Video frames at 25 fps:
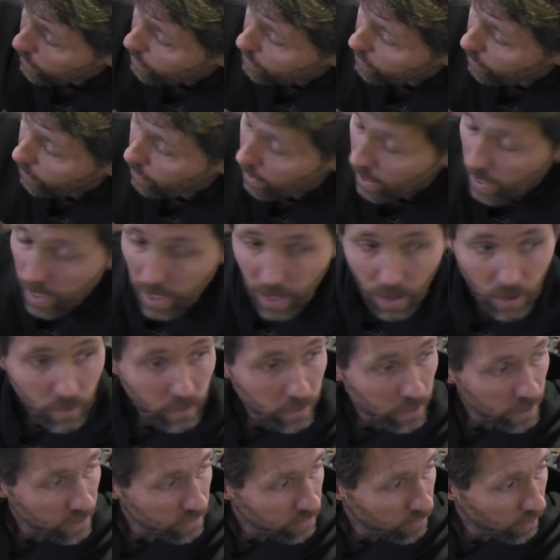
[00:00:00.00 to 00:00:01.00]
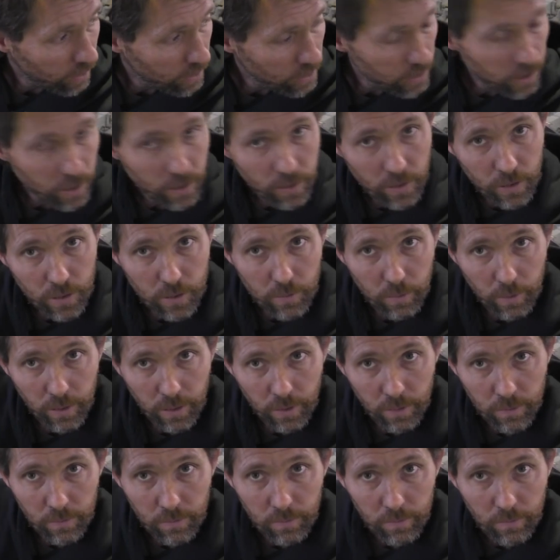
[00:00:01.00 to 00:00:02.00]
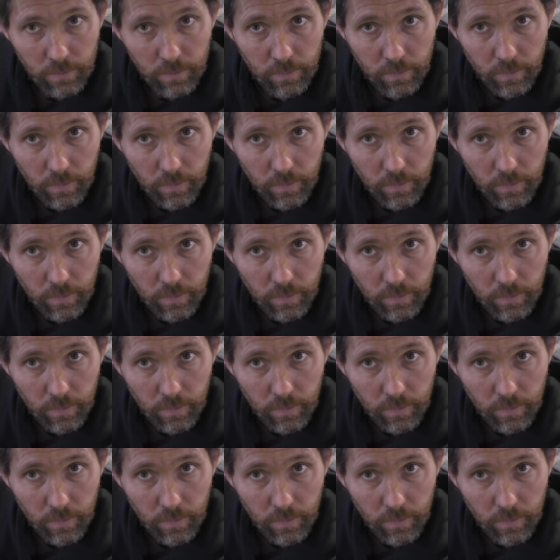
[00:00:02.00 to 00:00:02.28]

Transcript: So now, if I turn this wheel,